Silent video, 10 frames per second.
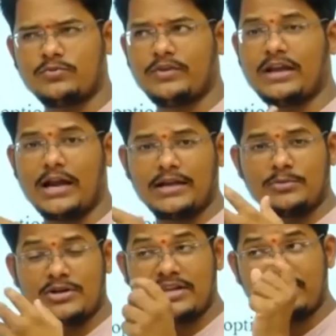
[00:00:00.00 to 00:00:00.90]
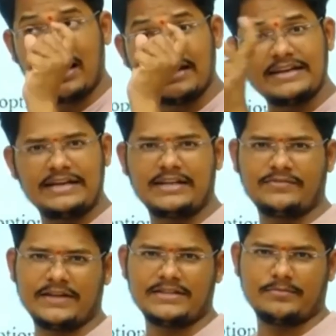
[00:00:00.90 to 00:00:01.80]
can't able to even
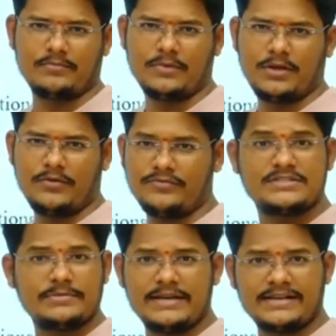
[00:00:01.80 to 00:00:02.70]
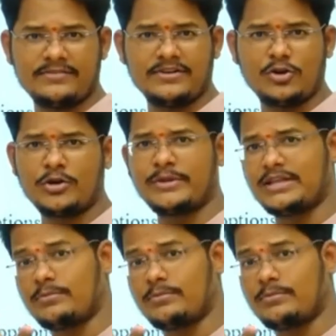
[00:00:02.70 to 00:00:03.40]
identify them. Visibility will not be there,